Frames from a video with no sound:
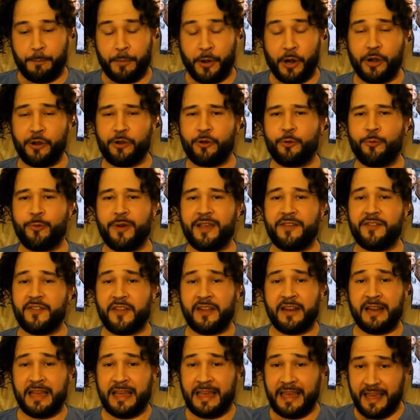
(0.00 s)
part of the
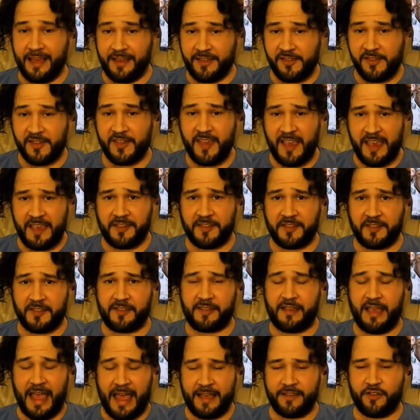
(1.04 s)
reason he
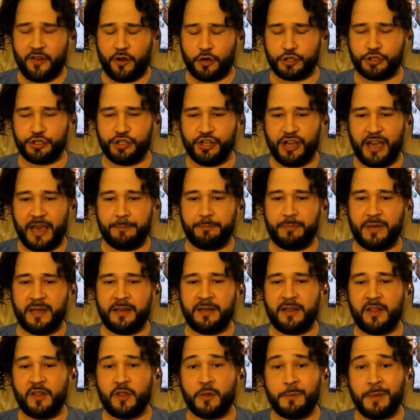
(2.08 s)
exists as our
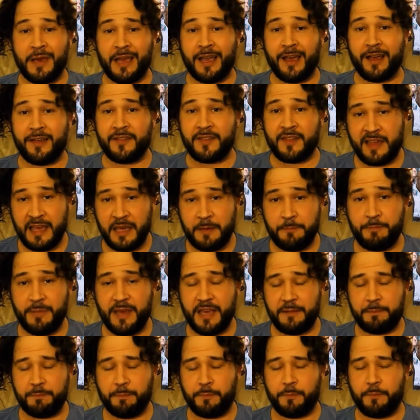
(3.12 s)
champion is because he
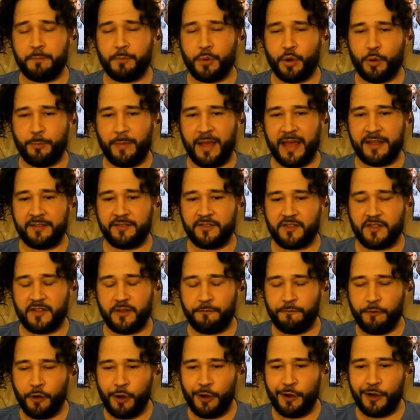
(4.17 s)
beat Bermane
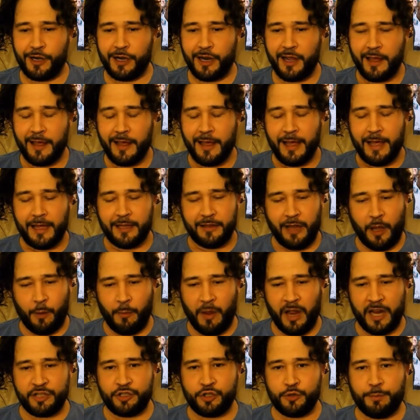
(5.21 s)
Stiverne. Now,
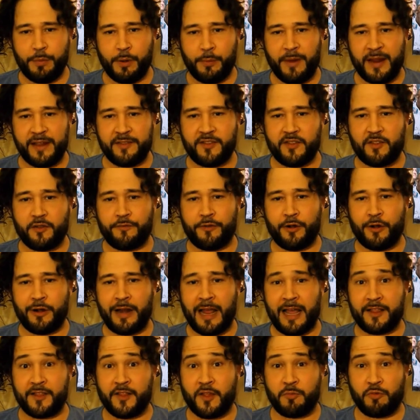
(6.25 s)
mind you, Bermane Stiverne
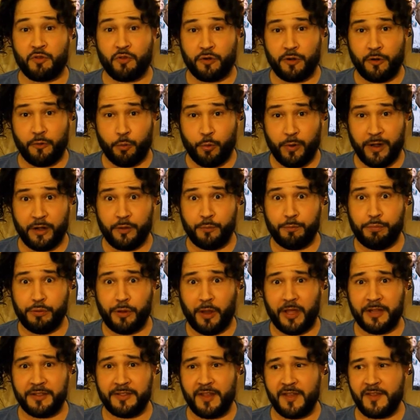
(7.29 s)
had some sort of weird
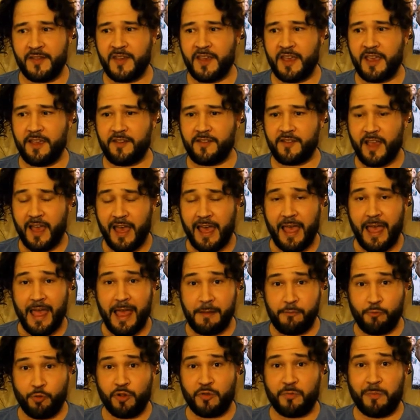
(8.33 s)
blood disease
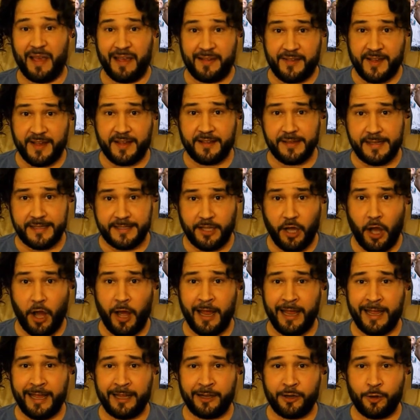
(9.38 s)
and was basically
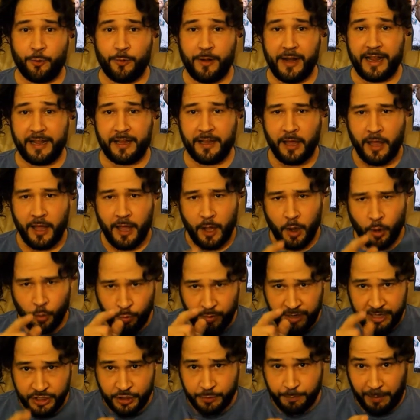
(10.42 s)
dying in the ring,
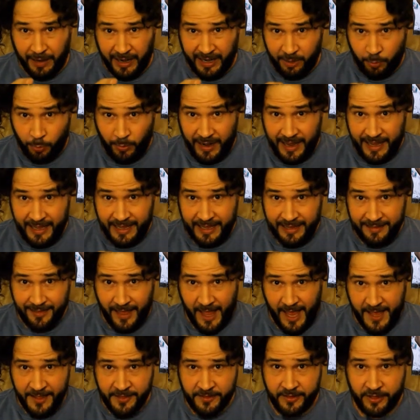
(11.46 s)
which, by the way, he
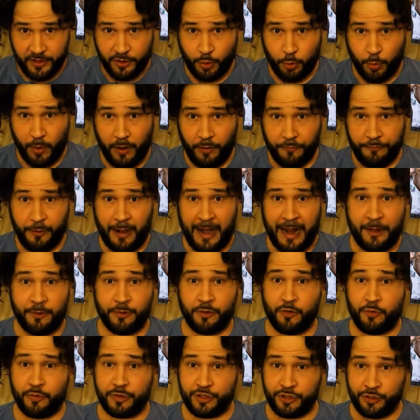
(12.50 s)
lasted 12
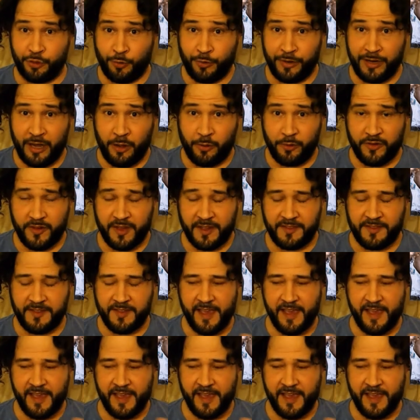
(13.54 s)
rounds, which no one else can